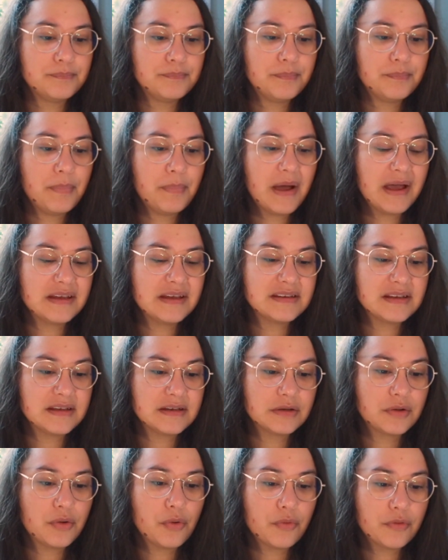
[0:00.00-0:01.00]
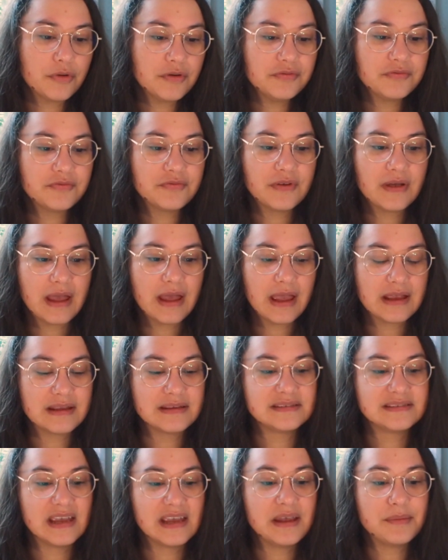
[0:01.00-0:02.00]
Bijenkorf, and
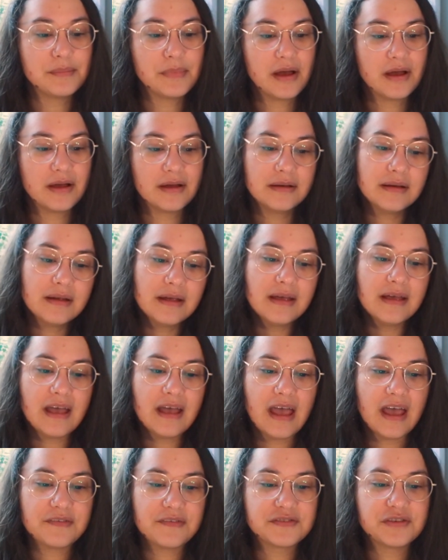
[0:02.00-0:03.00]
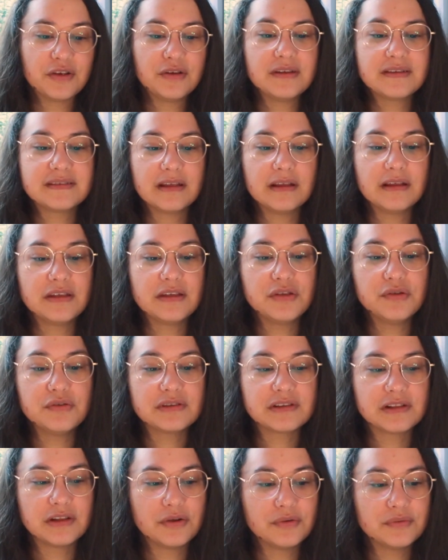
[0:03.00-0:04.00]
Zeeman have started selling
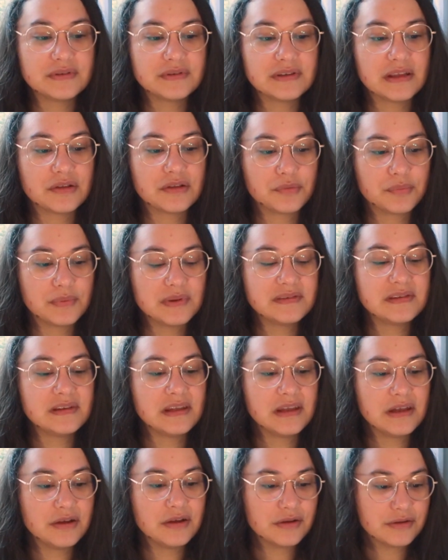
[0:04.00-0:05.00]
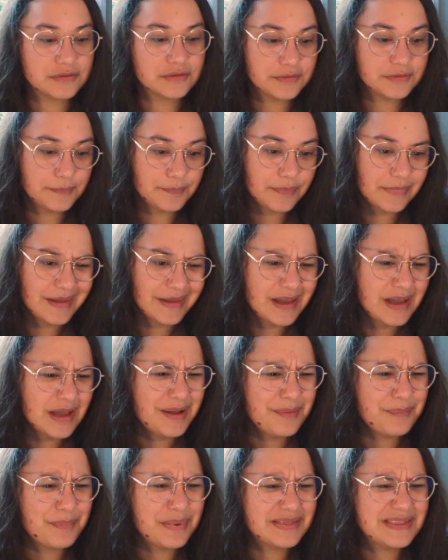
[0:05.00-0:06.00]
used clothes in the recent years.
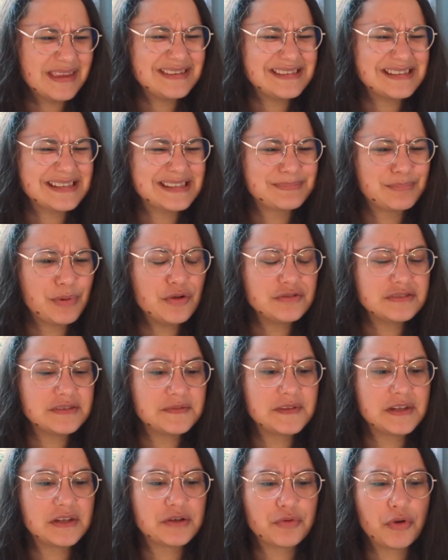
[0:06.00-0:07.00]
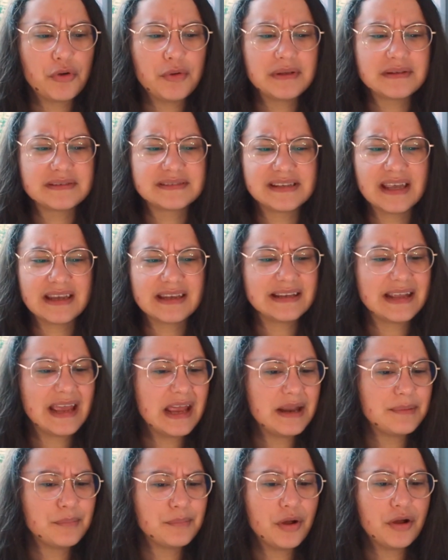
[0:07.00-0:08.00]
But this explosively growing
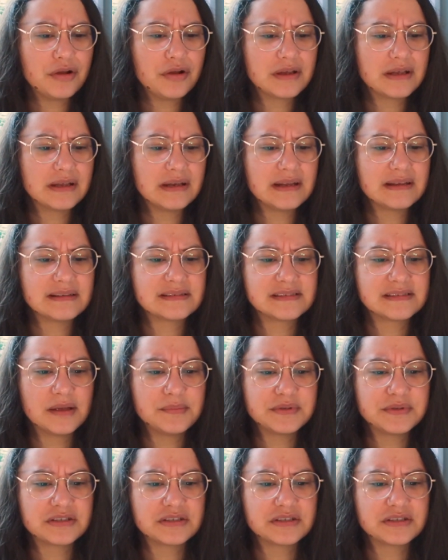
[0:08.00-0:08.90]
secondhand market is subject to